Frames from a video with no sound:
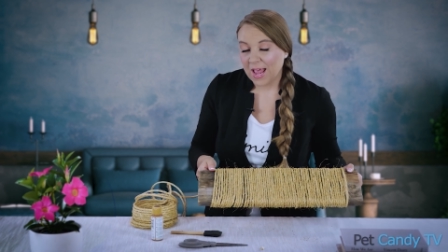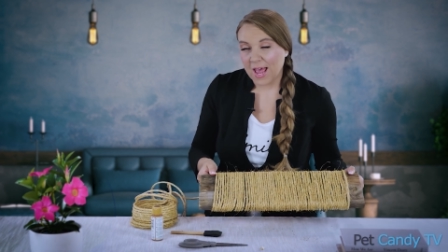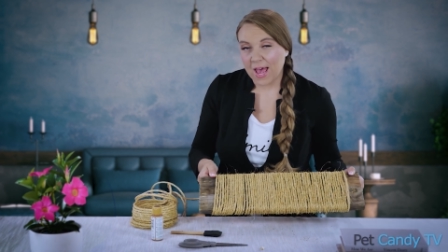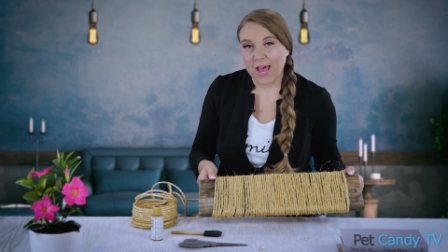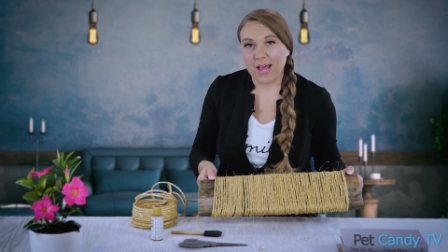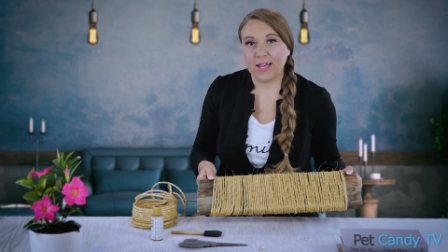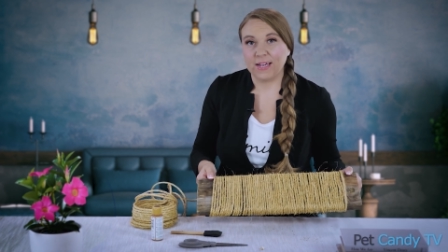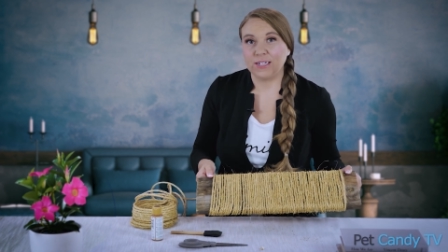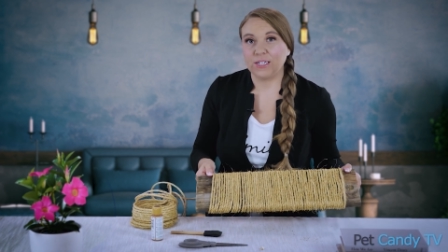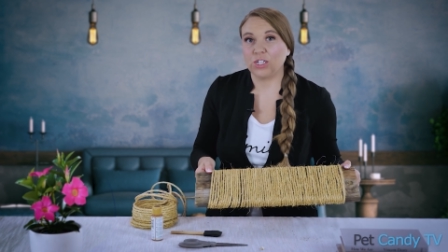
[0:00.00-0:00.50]

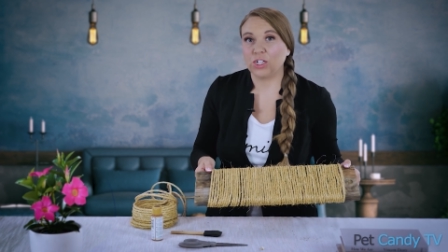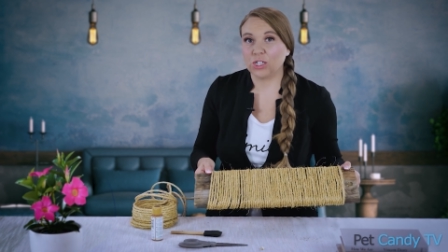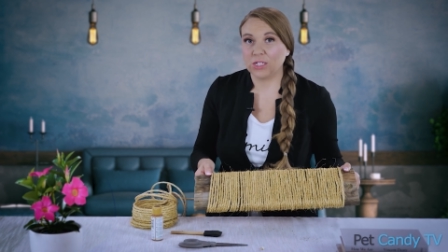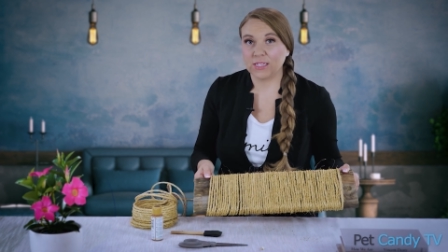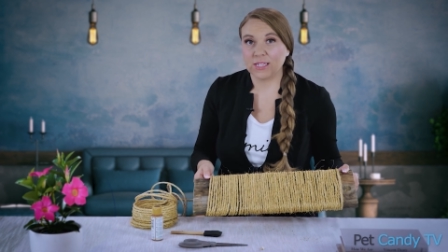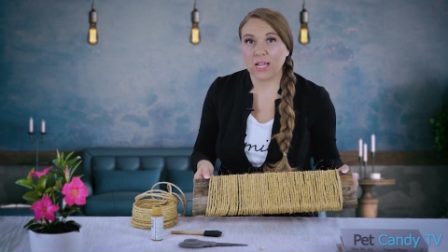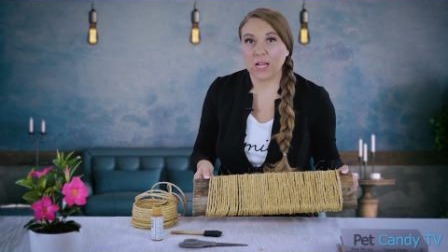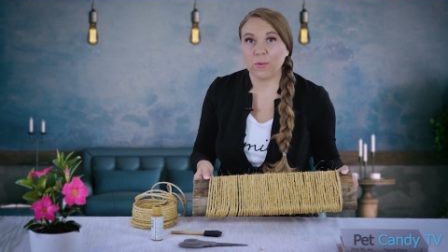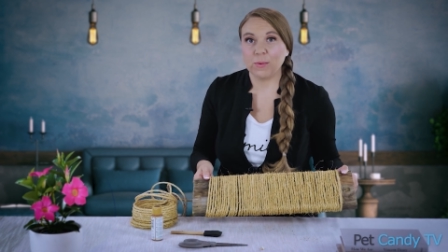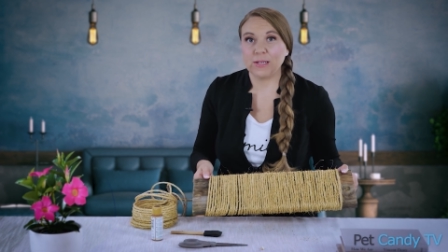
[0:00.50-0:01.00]
And just
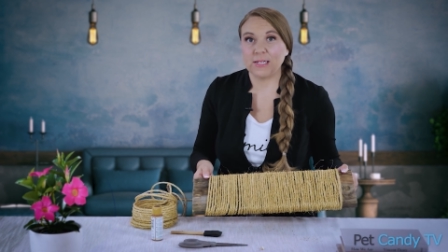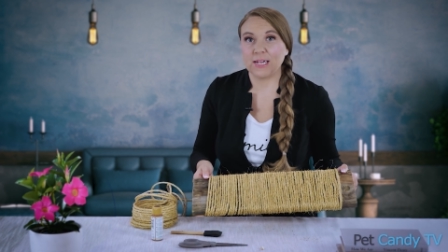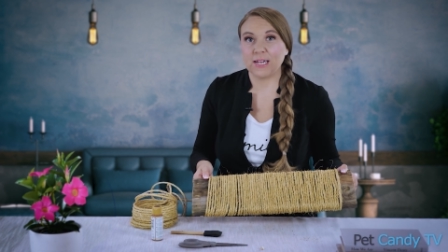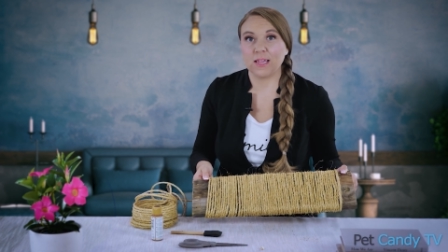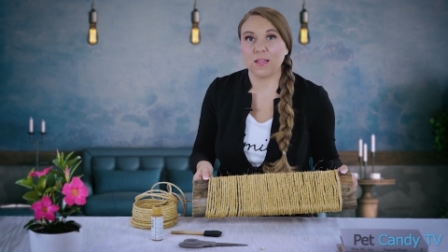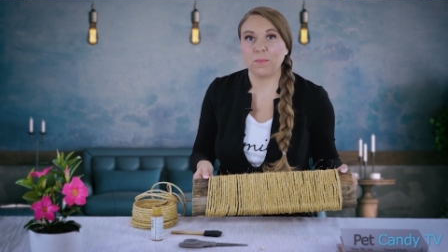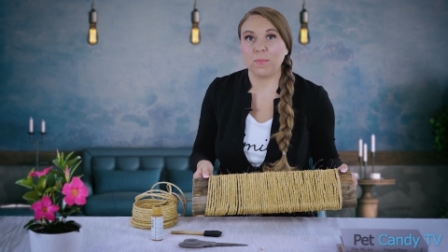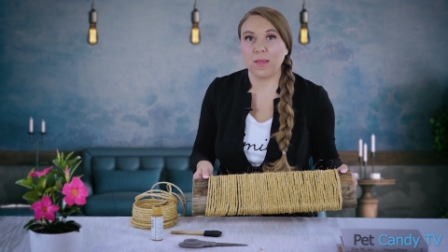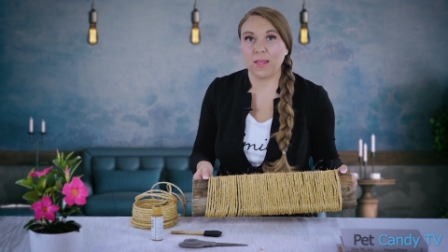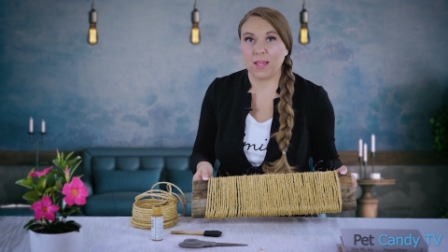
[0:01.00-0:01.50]
like we did in
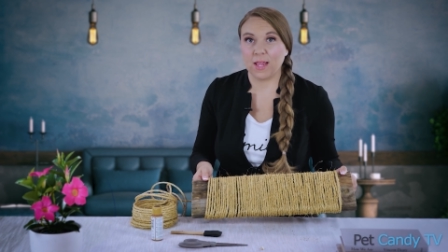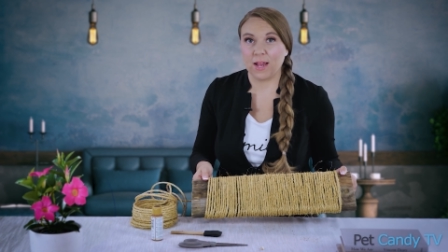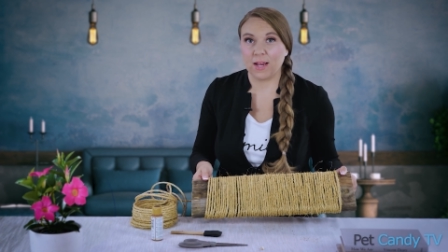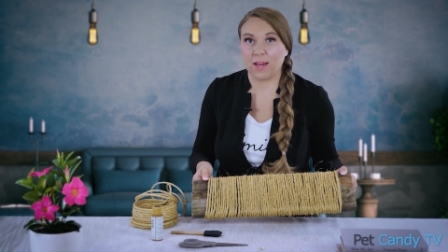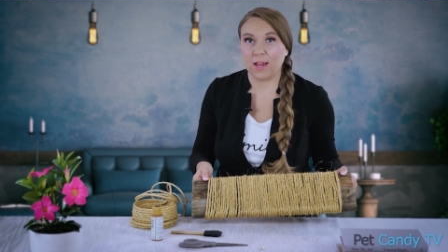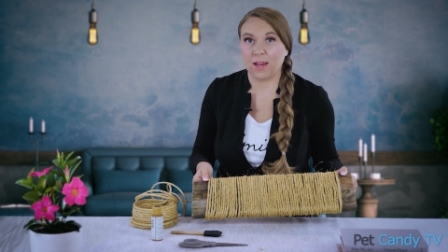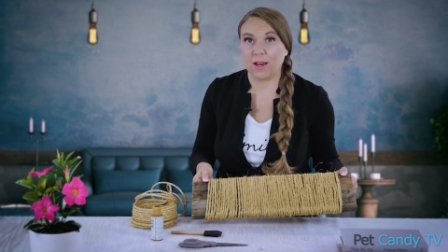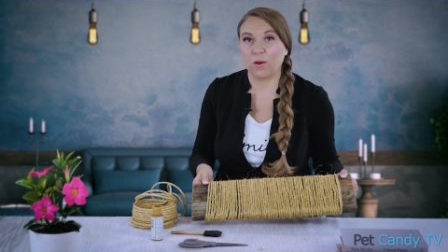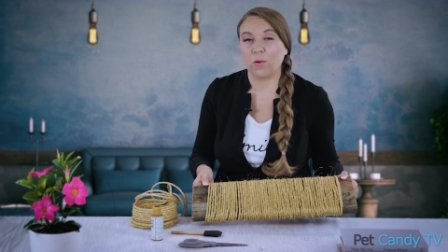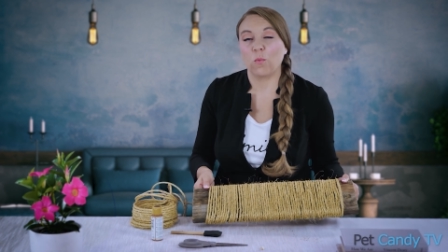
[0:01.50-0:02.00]
the
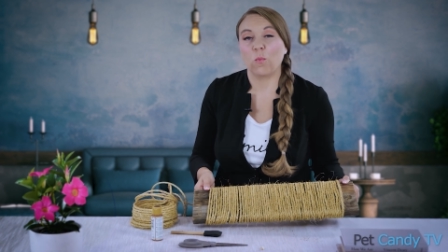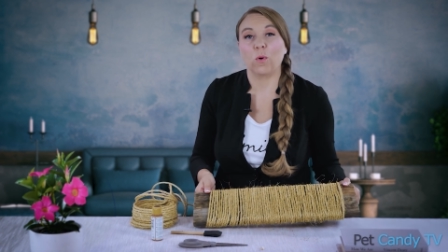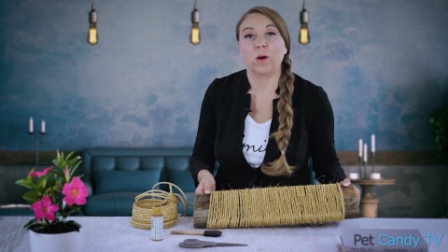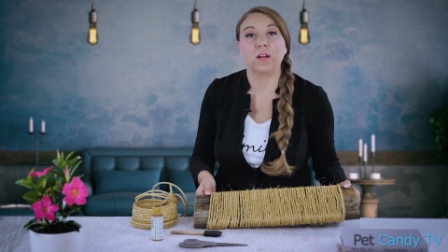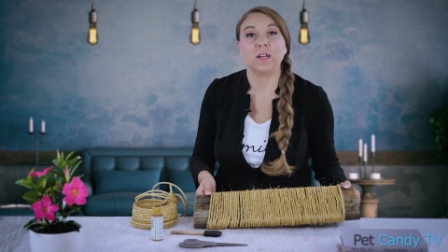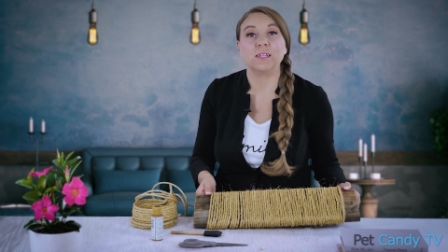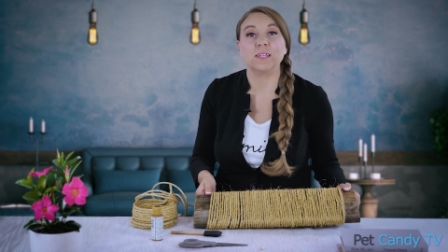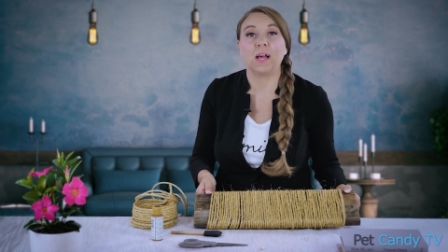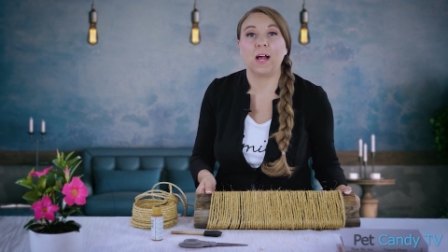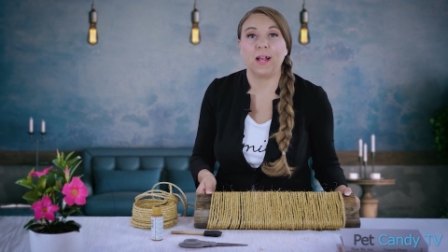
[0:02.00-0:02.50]
beginning, we're
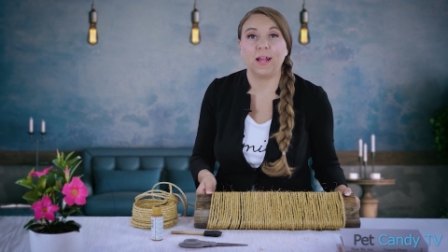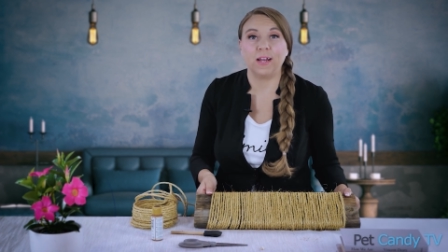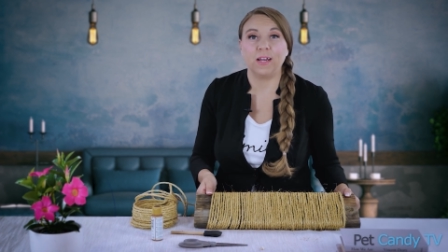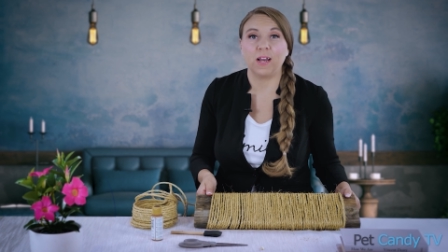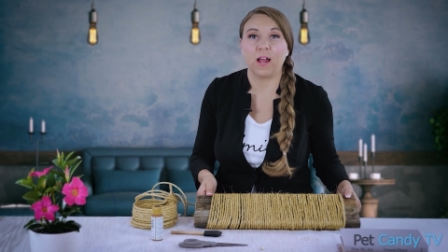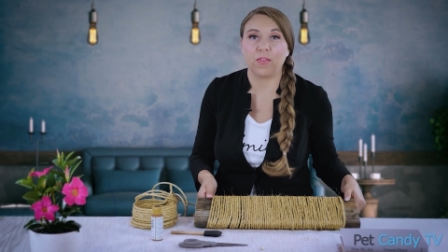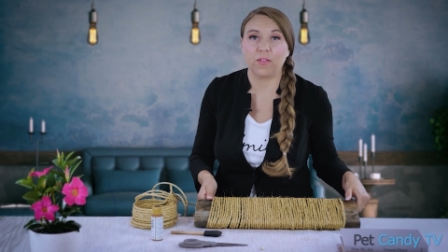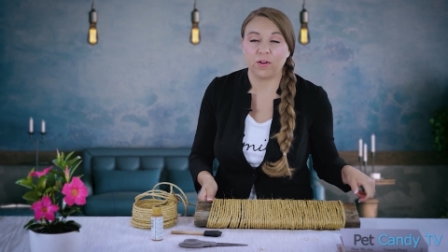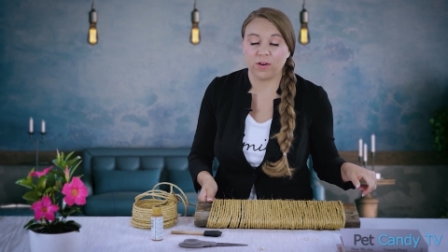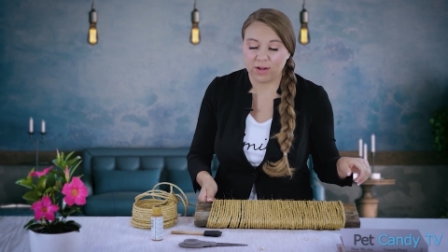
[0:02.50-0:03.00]
gonna tie
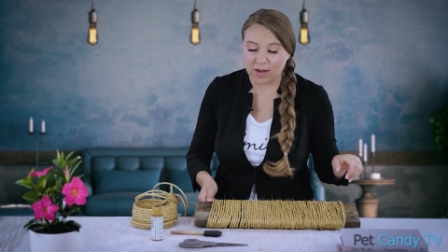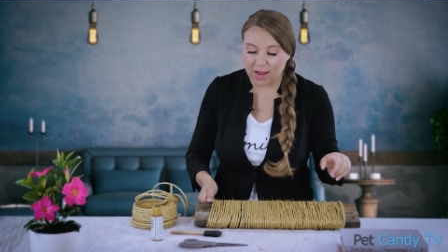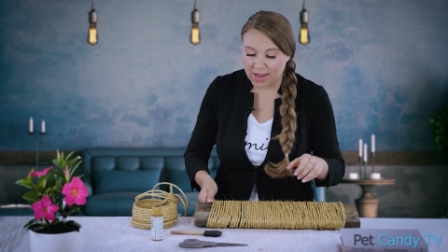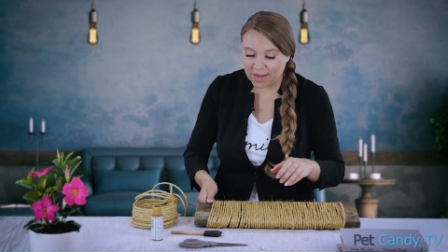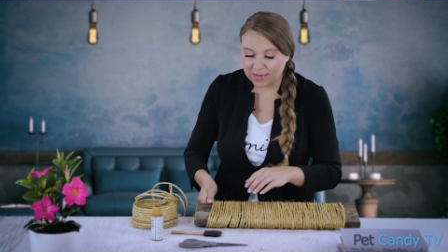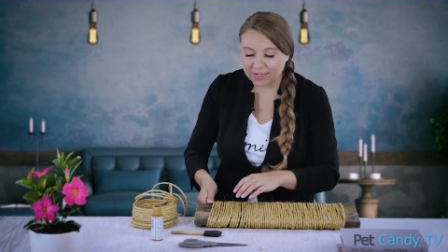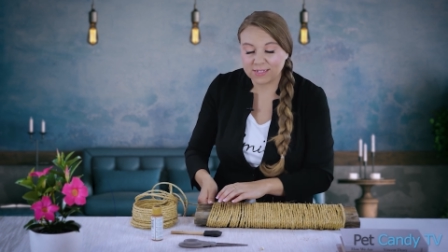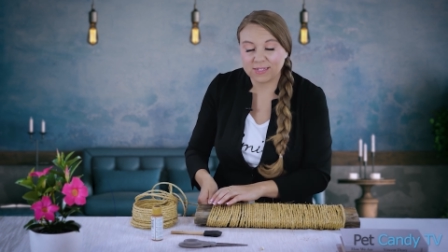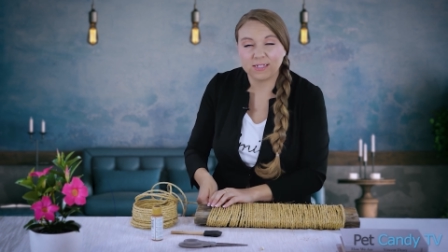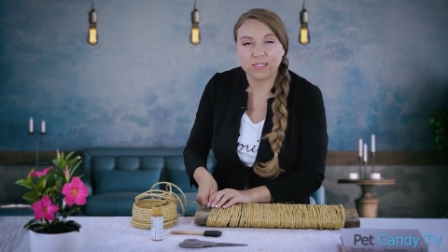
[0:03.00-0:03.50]
another knot